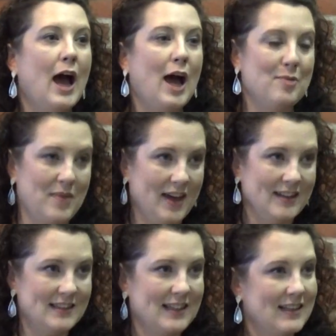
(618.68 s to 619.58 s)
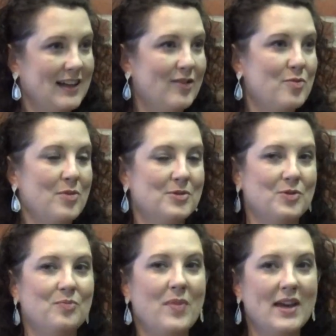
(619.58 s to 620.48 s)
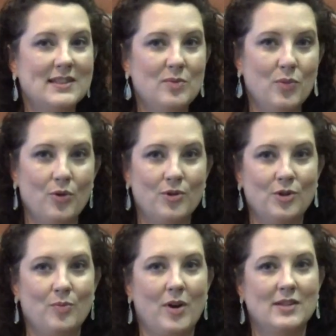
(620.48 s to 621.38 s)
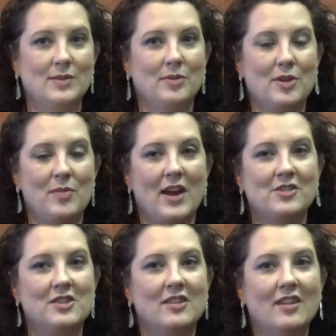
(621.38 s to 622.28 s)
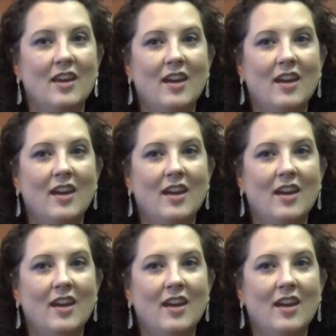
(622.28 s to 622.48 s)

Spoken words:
amazing, the most amazing board you could possibly imagine.